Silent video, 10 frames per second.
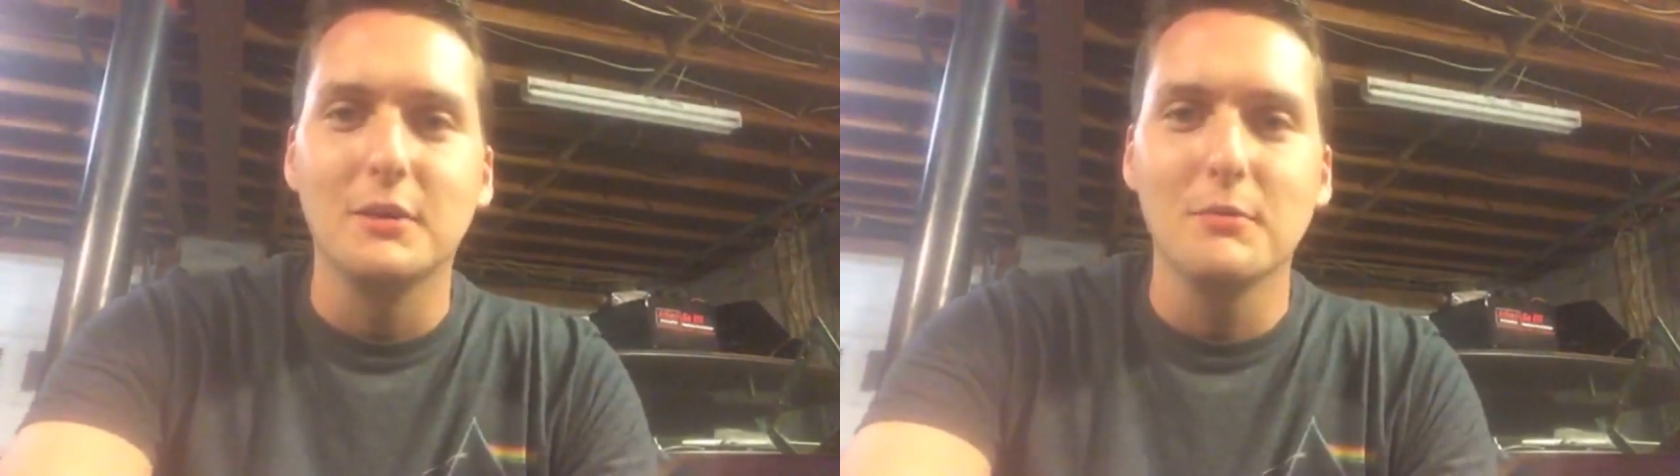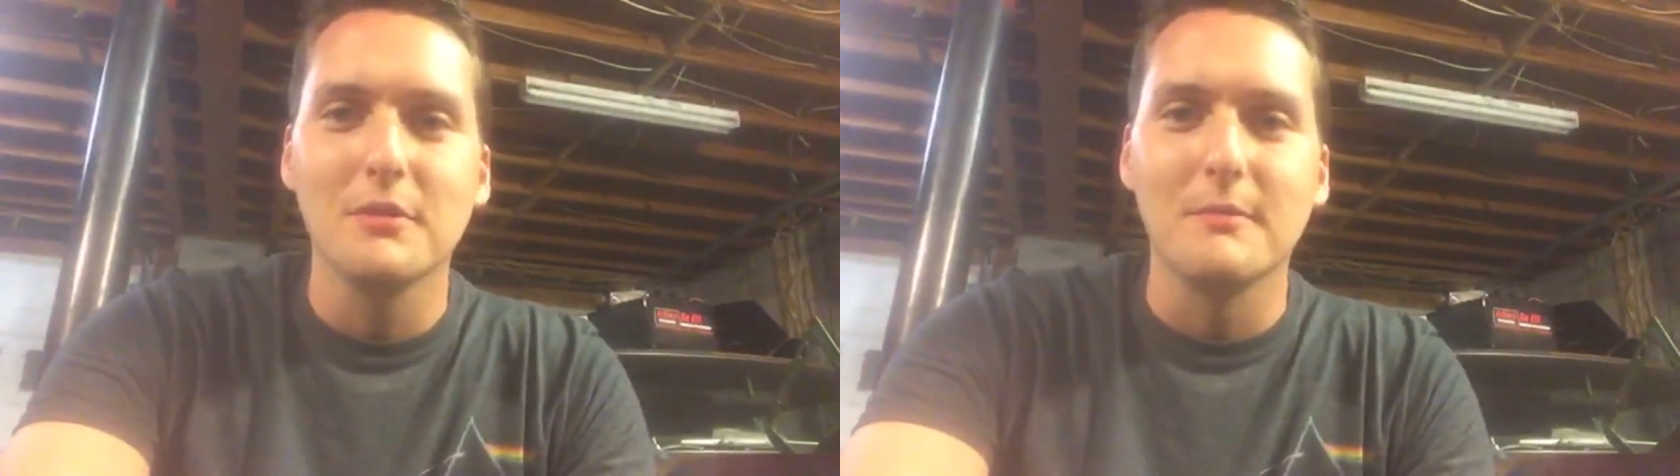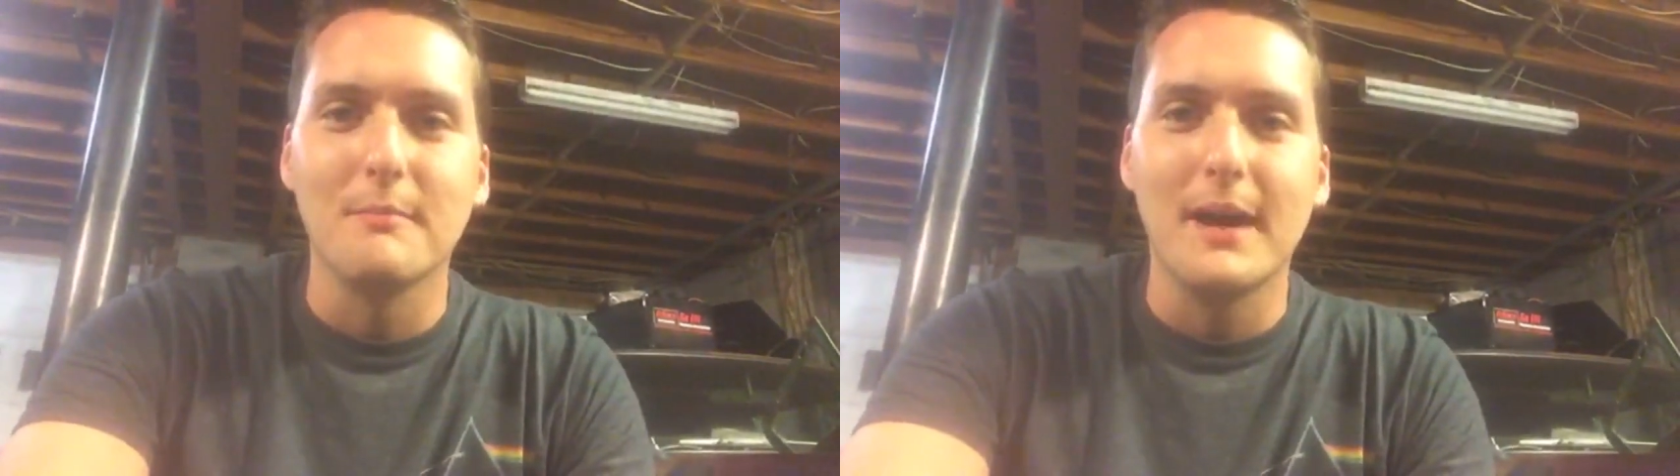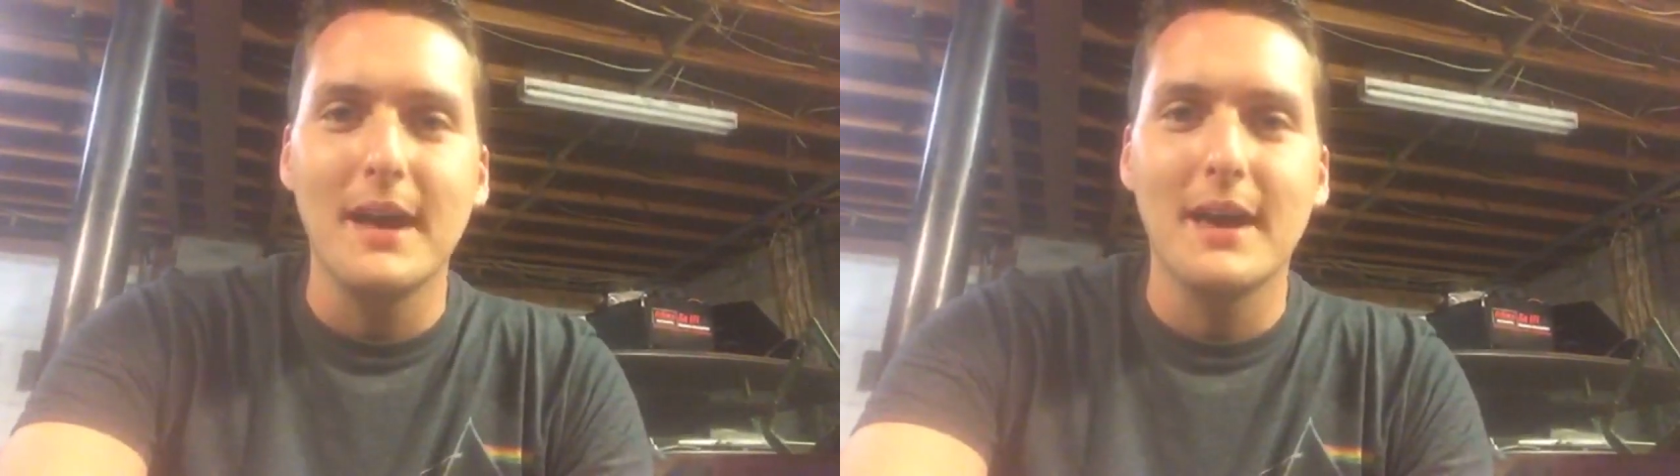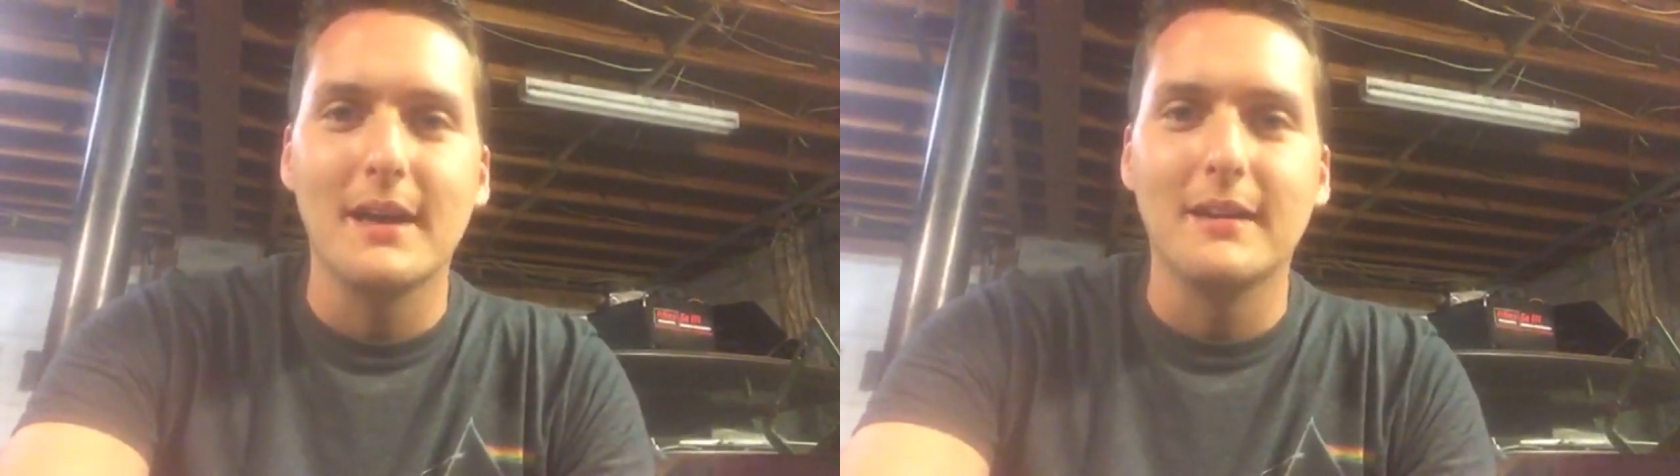were the
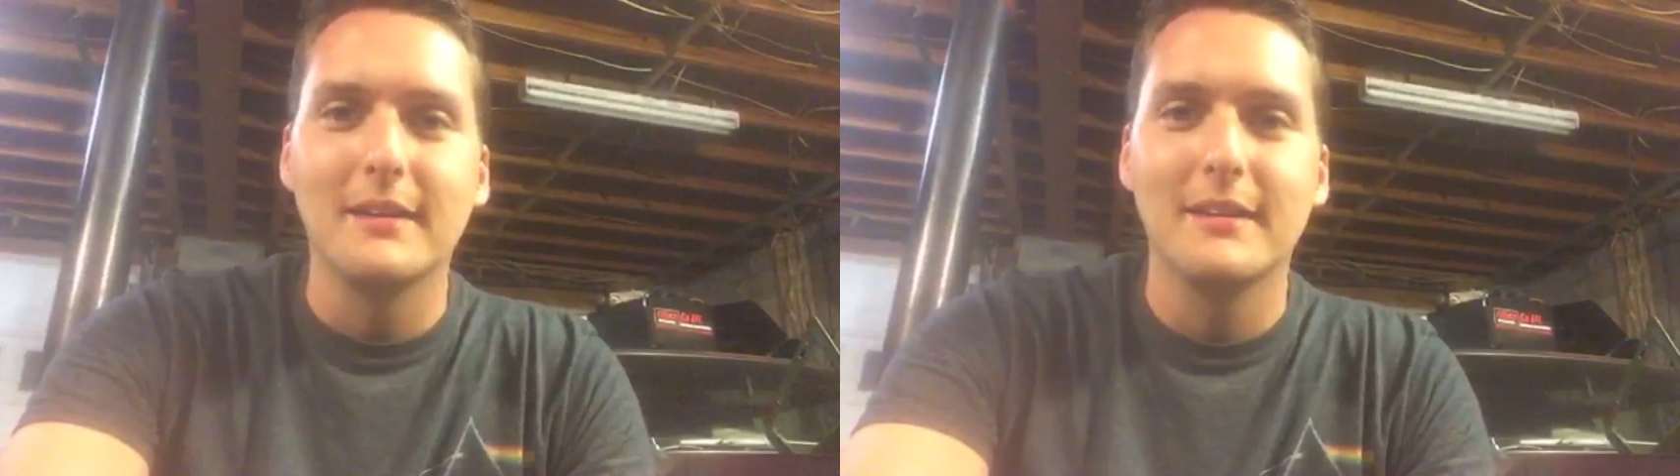man.